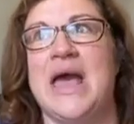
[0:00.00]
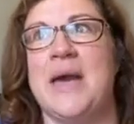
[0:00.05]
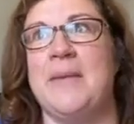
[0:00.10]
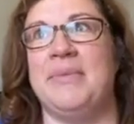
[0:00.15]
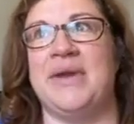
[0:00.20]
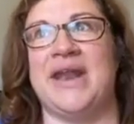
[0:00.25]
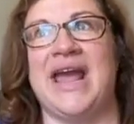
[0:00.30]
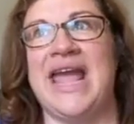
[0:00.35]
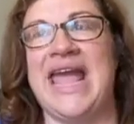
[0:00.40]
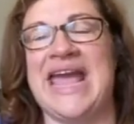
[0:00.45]

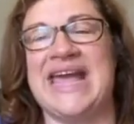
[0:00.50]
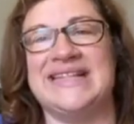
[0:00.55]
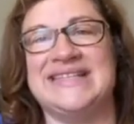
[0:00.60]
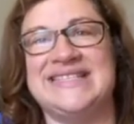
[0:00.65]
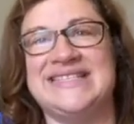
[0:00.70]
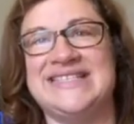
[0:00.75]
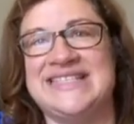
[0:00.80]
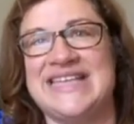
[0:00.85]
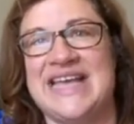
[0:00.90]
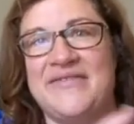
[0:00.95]
but I had
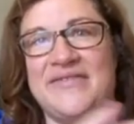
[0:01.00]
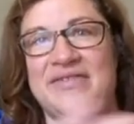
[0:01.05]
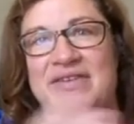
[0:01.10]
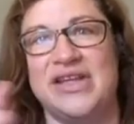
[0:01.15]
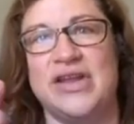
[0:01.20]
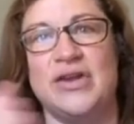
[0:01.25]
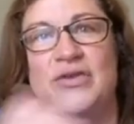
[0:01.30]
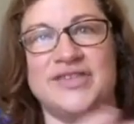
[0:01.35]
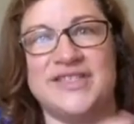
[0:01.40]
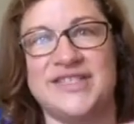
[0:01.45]

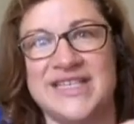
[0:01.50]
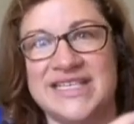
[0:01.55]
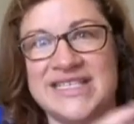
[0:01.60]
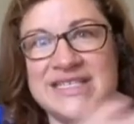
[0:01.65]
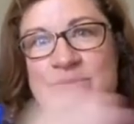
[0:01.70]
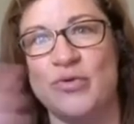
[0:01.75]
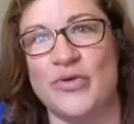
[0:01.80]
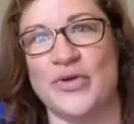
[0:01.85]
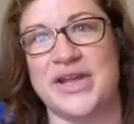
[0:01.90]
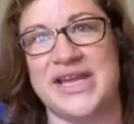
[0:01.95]
6
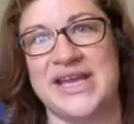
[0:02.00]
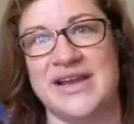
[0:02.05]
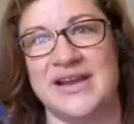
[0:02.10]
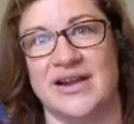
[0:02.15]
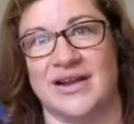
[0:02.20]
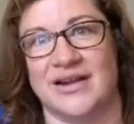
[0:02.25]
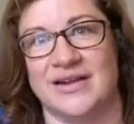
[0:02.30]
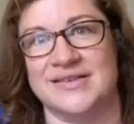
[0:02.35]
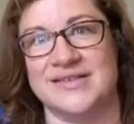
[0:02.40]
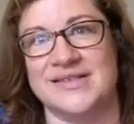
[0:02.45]
more
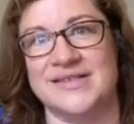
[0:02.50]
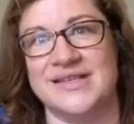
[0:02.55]
years